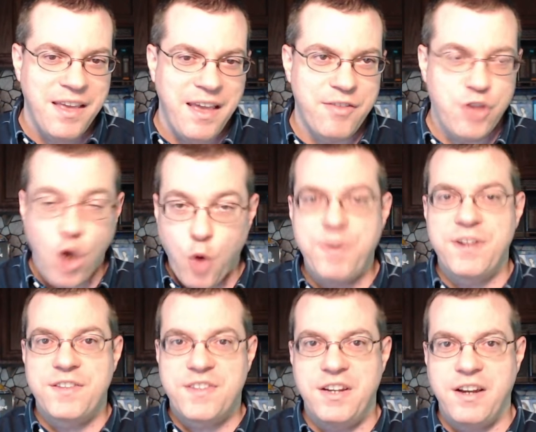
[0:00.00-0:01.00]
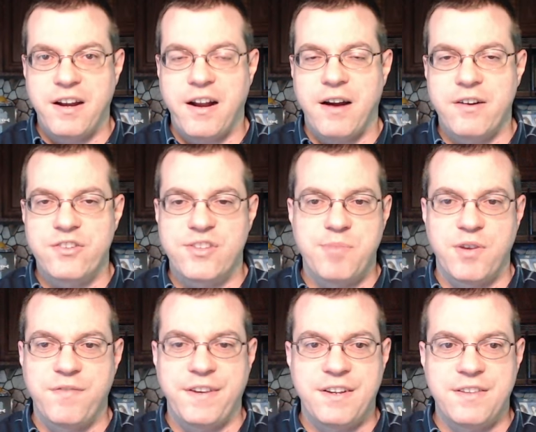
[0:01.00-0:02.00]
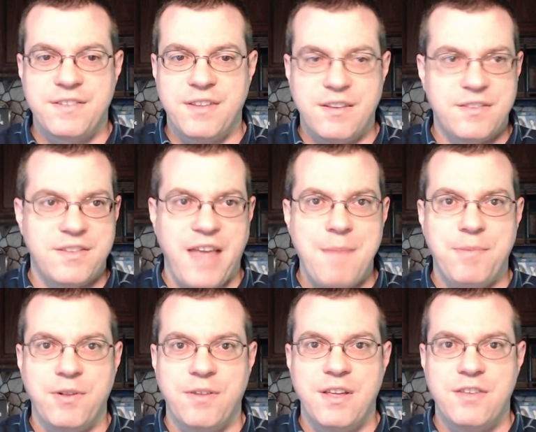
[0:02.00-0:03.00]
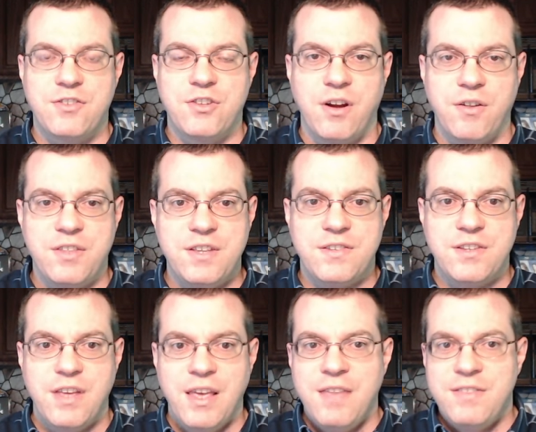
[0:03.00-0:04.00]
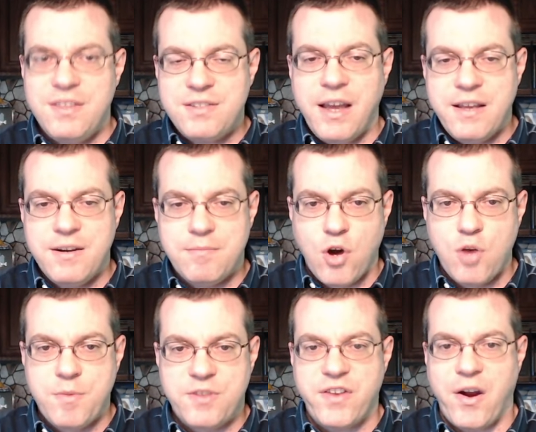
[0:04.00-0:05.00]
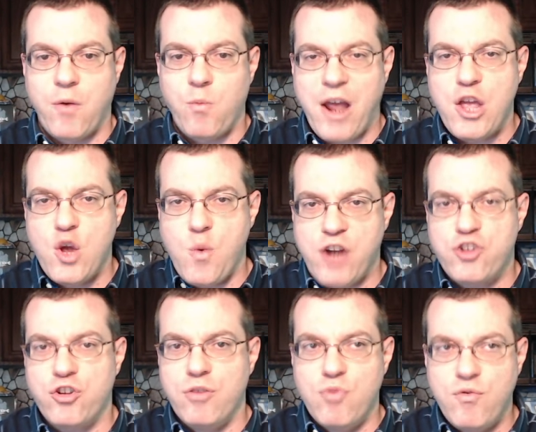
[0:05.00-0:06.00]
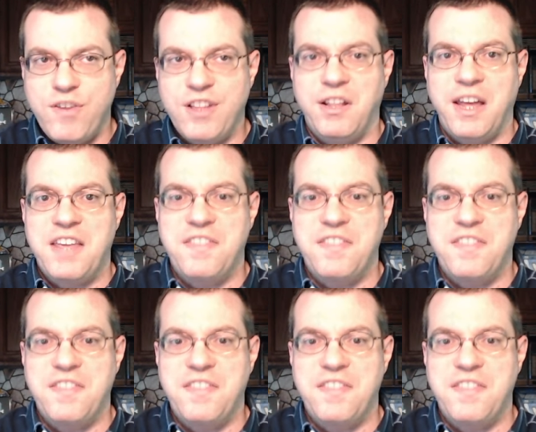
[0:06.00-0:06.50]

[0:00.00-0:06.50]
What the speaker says: And the opening scene in a car is the perfect example of this. You know, these kind of moments are why you watch a movie like